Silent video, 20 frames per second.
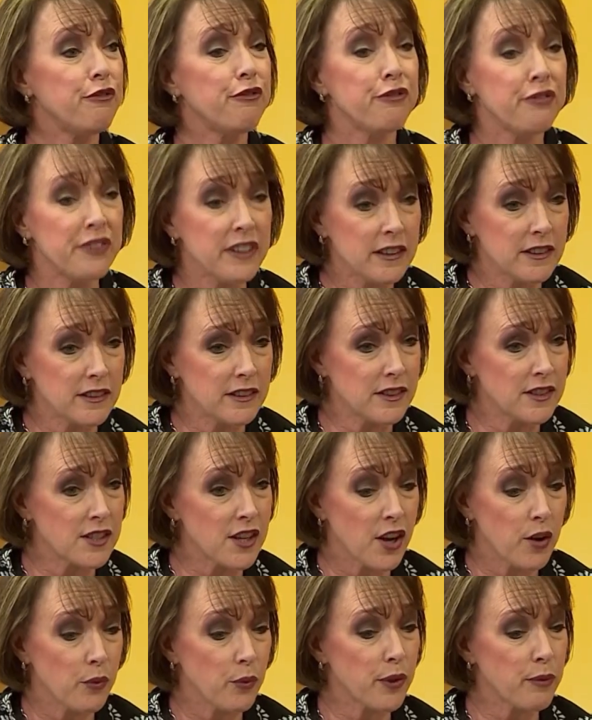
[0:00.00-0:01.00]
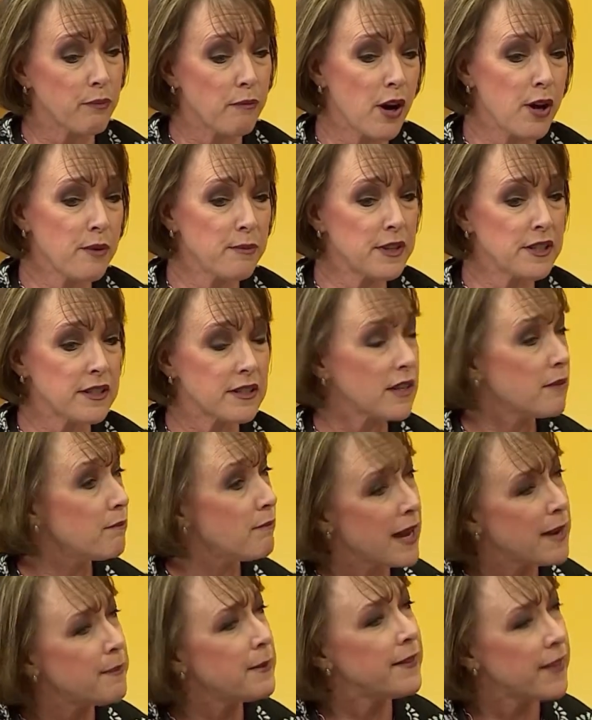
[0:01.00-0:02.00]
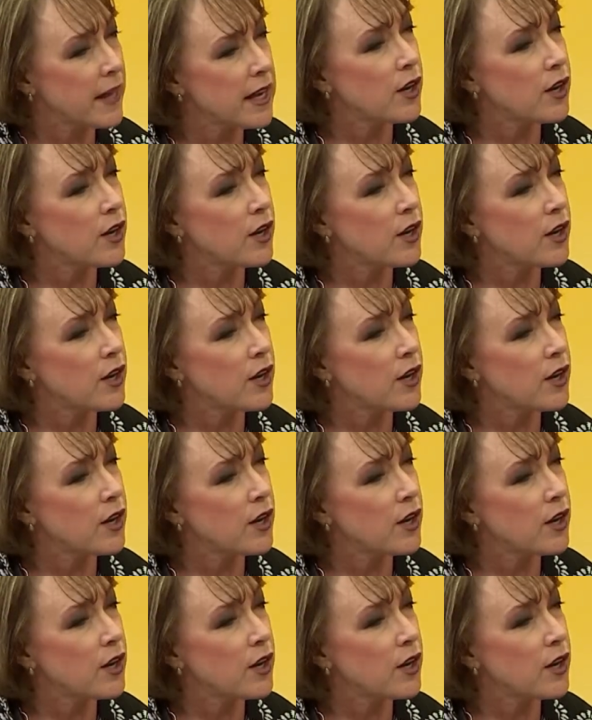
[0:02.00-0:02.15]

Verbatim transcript: filled with moments that maybe